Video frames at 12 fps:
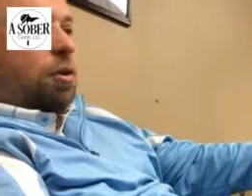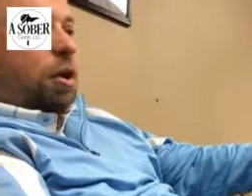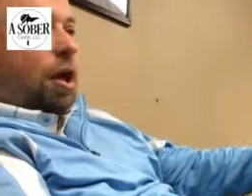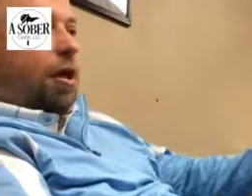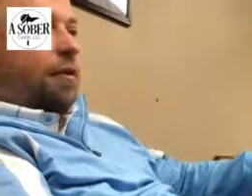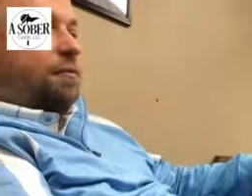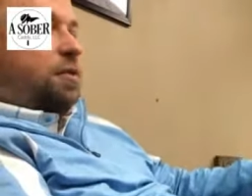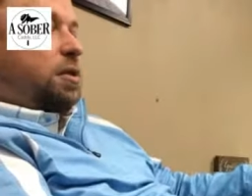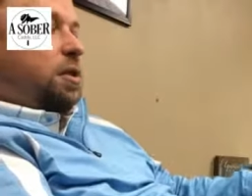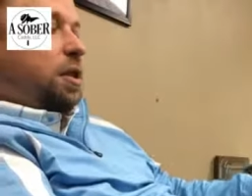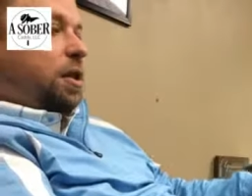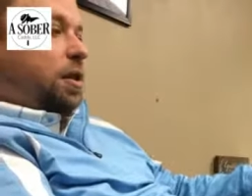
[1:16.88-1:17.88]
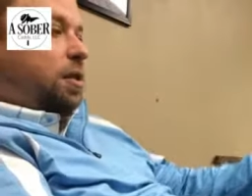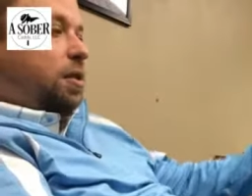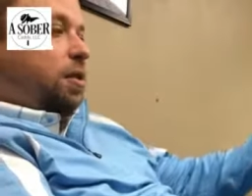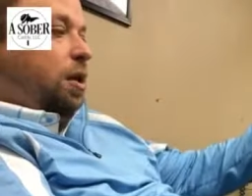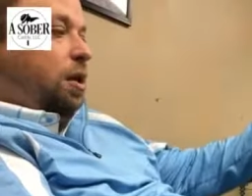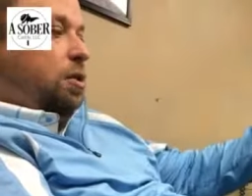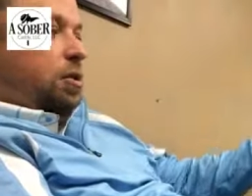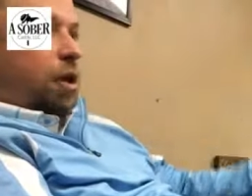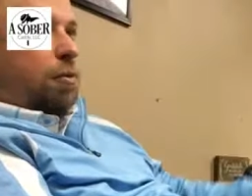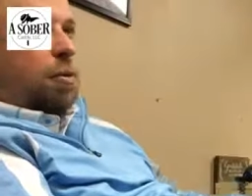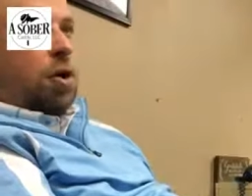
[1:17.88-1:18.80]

lives. And so they would